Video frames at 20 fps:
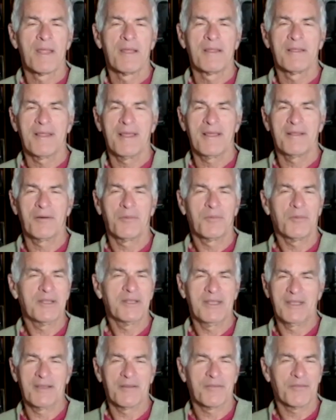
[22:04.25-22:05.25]
they don't want to
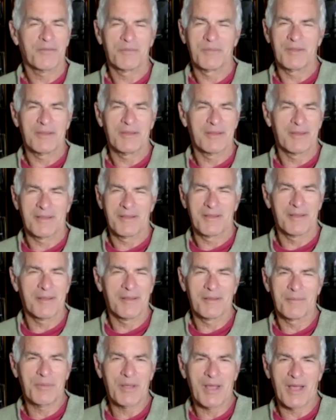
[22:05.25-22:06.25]
hear from
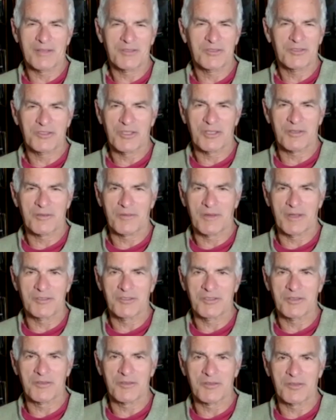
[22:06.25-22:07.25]
past
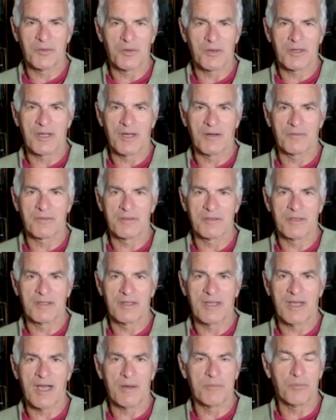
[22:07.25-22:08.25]
generations who are covered in
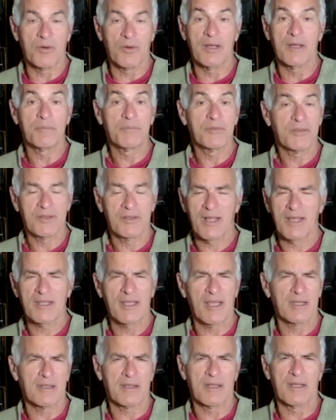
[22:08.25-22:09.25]
cobwebs. And I
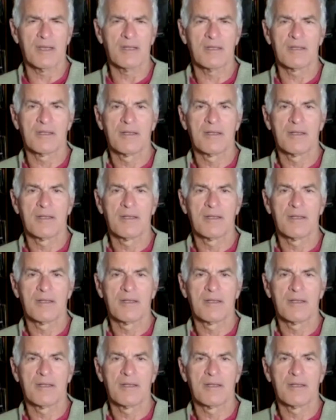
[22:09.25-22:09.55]
get that.